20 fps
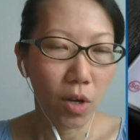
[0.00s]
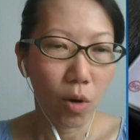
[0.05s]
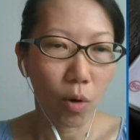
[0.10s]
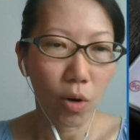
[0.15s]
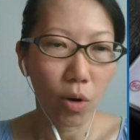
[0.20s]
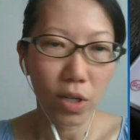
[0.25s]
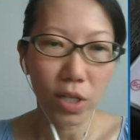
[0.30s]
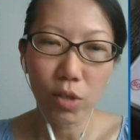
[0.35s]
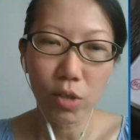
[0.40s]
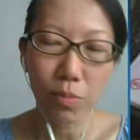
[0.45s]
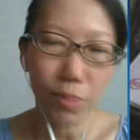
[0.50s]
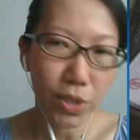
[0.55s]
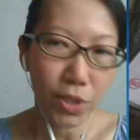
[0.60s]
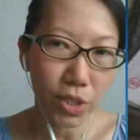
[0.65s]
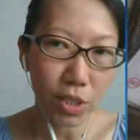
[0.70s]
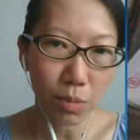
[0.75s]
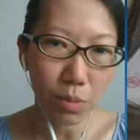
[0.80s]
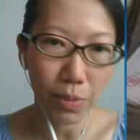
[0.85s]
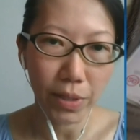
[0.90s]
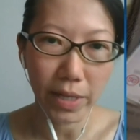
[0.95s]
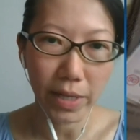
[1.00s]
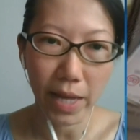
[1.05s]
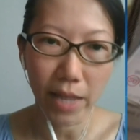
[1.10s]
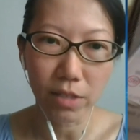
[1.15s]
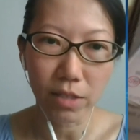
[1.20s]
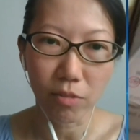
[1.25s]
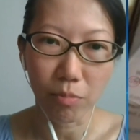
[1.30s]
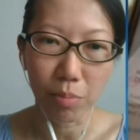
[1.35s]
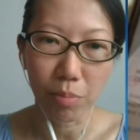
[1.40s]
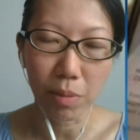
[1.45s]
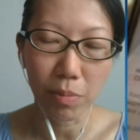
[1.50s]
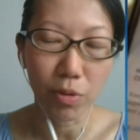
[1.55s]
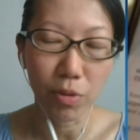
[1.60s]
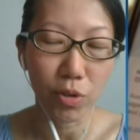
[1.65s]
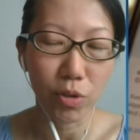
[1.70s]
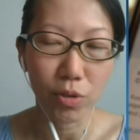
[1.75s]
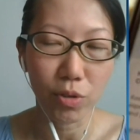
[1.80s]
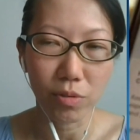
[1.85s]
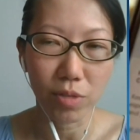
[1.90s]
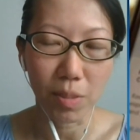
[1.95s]
or it could be just be a case of people
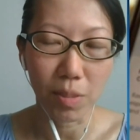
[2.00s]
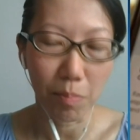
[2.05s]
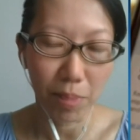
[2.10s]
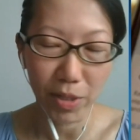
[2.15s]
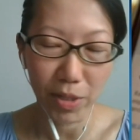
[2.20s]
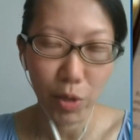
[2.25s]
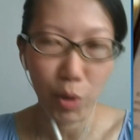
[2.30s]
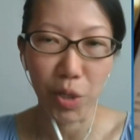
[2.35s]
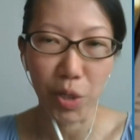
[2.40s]
simply not